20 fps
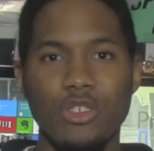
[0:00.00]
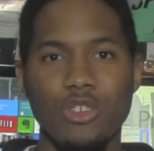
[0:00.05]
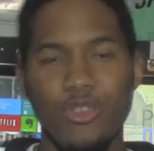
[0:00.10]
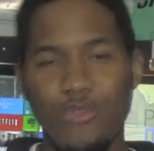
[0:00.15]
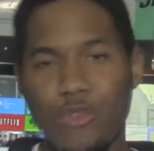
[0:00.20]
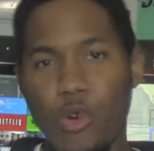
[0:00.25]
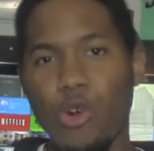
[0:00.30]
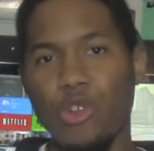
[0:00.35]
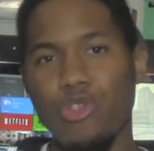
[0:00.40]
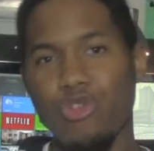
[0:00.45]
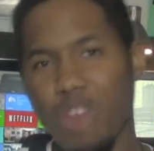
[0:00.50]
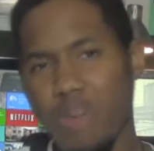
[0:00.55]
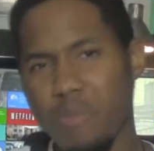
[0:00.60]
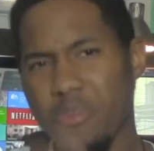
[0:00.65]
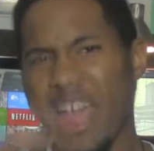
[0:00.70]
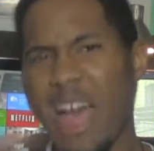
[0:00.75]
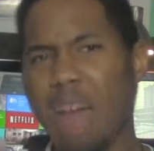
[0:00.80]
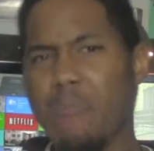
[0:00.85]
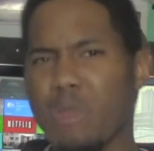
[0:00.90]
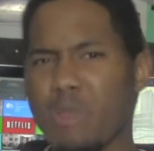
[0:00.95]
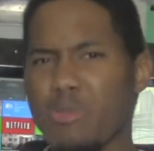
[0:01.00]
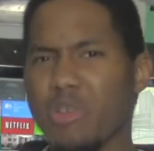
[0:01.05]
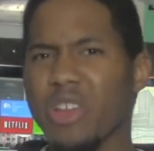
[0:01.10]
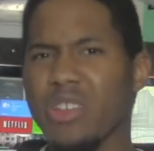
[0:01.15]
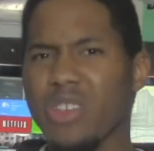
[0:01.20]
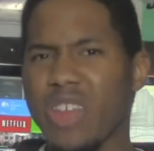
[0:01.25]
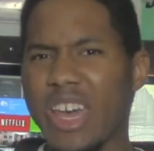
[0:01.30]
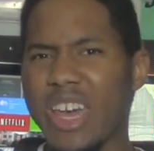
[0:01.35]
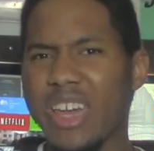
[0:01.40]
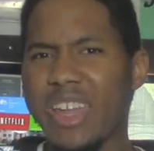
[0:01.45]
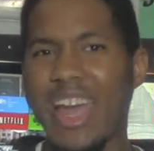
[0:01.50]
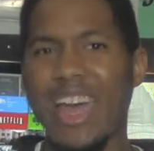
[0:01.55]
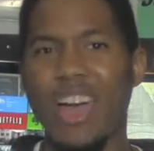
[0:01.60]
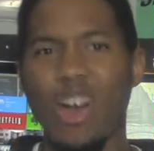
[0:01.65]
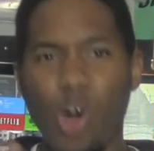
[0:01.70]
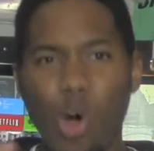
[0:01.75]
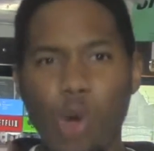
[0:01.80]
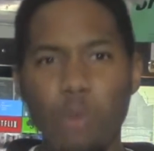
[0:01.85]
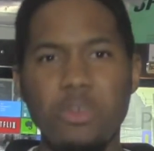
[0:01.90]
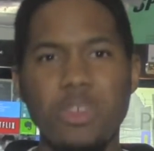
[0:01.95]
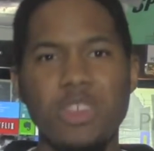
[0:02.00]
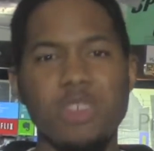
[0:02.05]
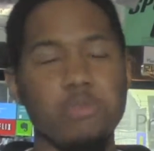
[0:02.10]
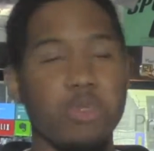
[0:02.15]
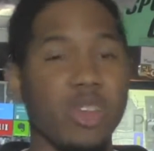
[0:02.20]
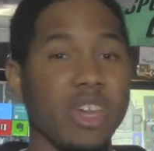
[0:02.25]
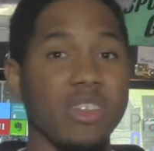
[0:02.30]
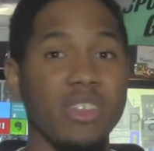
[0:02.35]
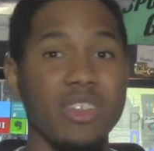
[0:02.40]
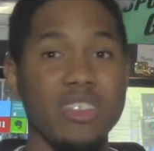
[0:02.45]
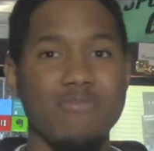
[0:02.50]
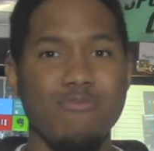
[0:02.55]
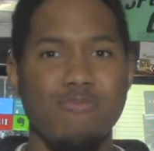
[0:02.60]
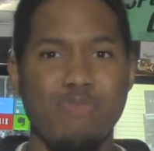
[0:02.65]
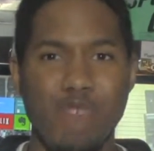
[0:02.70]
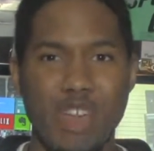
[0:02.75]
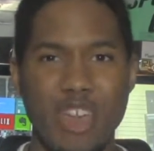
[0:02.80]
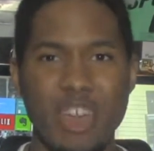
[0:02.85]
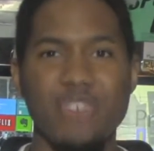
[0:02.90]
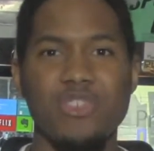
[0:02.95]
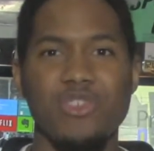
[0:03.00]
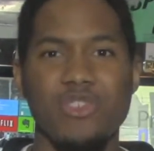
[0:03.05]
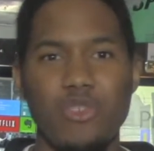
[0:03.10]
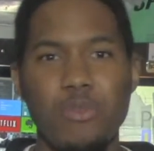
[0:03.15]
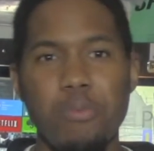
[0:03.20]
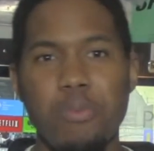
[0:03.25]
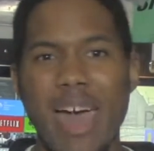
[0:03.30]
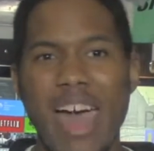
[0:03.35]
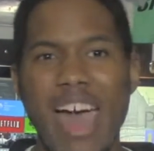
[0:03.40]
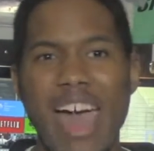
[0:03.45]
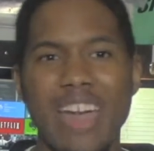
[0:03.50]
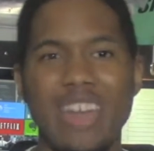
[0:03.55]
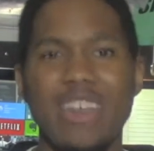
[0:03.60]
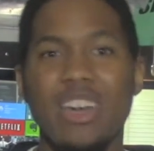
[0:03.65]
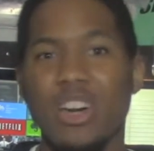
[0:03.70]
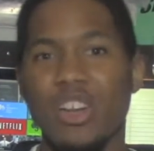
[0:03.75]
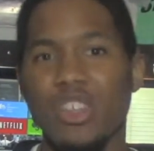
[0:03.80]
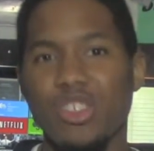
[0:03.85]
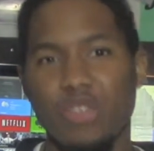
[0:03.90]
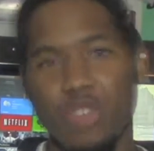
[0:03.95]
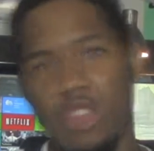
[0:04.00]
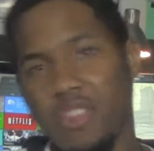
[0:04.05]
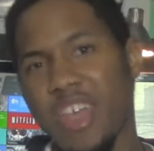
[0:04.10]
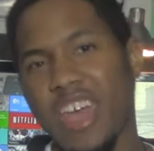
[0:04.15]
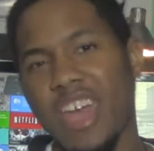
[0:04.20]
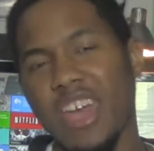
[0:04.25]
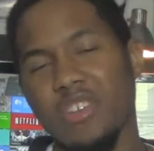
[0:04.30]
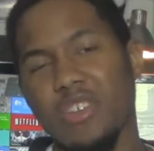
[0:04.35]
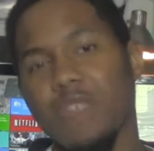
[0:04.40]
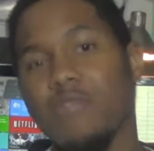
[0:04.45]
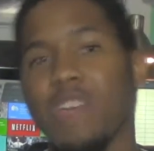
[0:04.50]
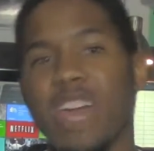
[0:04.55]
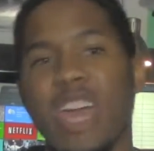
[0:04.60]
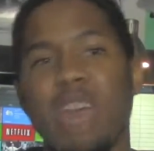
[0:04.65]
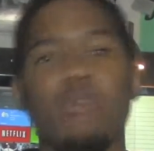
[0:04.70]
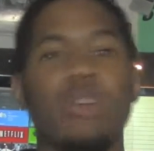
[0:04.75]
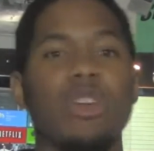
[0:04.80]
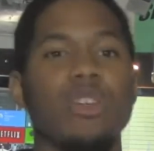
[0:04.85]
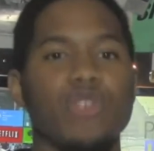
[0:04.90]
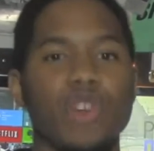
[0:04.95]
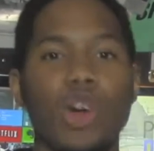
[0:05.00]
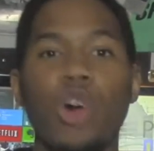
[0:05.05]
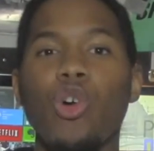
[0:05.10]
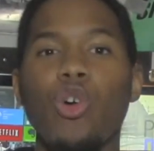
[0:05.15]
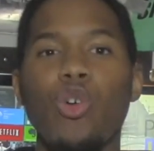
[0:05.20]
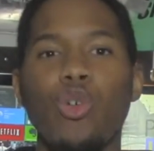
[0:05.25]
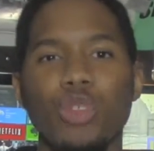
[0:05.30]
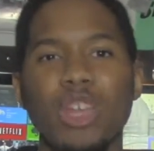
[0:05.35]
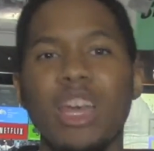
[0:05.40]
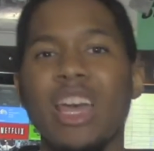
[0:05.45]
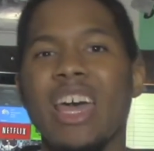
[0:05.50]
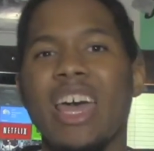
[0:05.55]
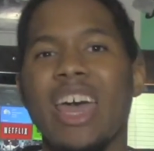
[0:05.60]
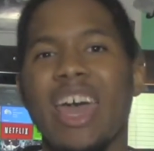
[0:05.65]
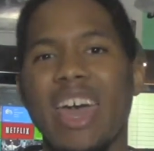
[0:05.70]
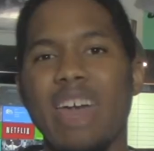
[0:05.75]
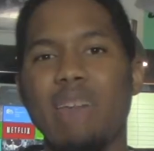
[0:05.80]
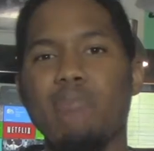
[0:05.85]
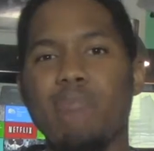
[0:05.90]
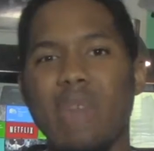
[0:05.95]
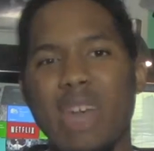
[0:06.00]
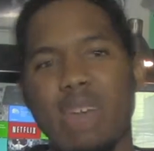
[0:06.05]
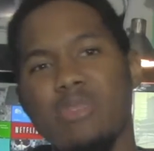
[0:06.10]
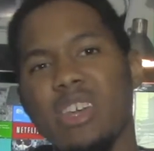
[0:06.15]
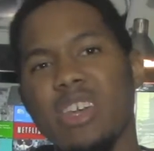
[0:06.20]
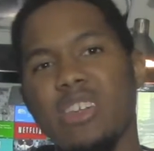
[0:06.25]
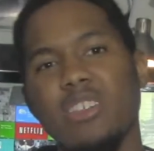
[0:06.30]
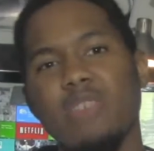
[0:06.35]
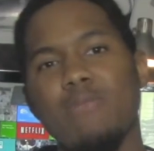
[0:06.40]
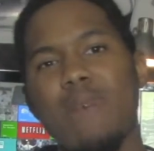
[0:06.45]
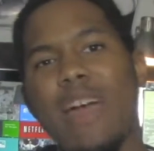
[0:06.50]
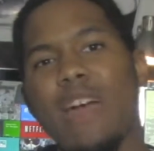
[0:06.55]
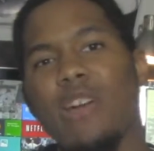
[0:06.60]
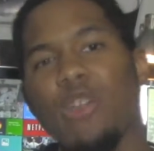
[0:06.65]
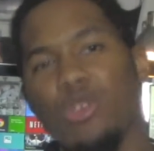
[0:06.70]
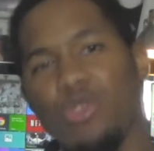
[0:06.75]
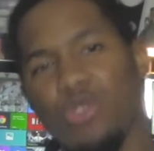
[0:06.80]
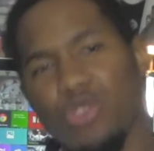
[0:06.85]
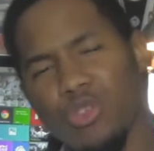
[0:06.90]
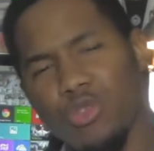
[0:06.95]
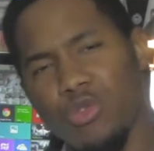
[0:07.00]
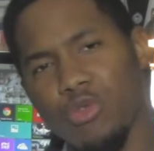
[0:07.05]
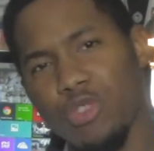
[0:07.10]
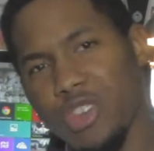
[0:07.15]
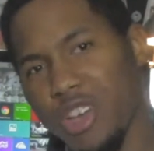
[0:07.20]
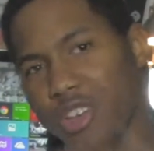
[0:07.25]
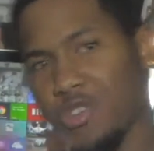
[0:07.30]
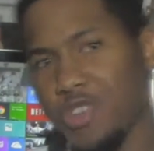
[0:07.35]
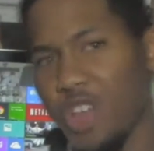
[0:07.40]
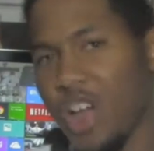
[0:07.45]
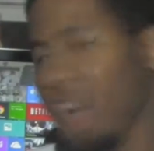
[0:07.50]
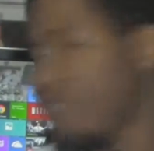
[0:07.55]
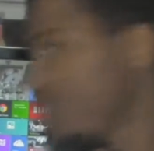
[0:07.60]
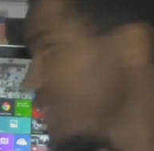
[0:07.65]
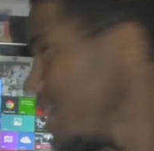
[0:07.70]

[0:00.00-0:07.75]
So for a trip down memory lane, I hope this playlist brings you back to the days of gaming's old and maybe inspire you to dust off